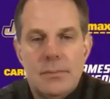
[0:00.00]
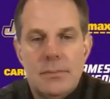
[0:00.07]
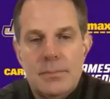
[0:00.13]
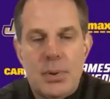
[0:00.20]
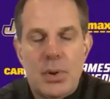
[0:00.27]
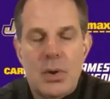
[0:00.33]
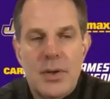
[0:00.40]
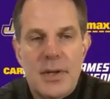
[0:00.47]

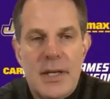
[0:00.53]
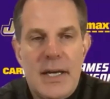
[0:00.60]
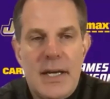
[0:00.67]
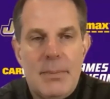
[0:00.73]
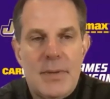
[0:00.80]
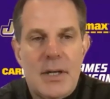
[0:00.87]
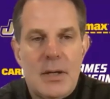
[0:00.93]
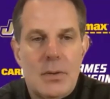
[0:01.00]
part of the
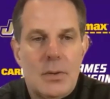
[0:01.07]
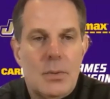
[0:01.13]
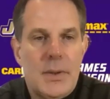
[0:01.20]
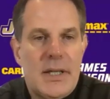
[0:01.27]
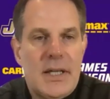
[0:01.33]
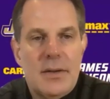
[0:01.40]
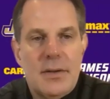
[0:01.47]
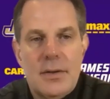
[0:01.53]
game there where we
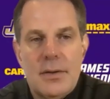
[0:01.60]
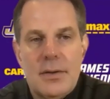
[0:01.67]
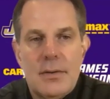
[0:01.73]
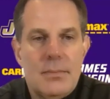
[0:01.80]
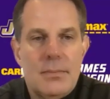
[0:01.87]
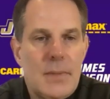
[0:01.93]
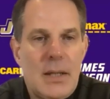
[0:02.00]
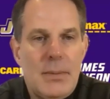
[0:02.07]
got
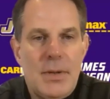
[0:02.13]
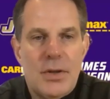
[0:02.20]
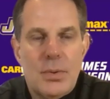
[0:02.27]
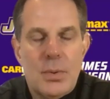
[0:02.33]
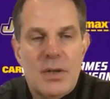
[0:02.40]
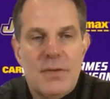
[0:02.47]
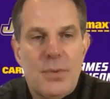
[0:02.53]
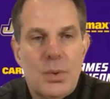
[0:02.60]
maybe
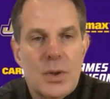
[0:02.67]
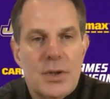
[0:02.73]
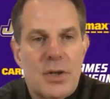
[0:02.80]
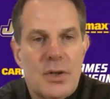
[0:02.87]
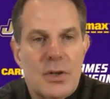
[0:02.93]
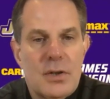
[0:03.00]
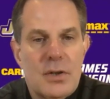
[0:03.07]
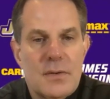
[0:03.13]
three or four
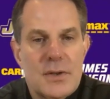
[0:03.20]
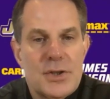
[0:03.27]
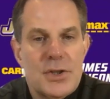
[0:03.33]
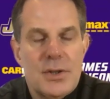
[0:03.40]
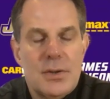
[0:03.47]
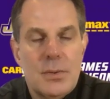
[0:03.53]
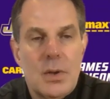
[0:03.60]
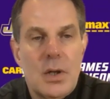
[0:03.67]
turnovers
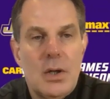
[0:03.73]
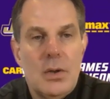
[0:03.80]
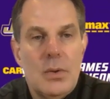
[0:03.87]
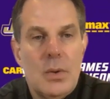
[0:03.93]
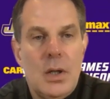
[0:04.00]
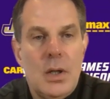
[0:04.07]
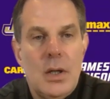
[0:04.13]
in a row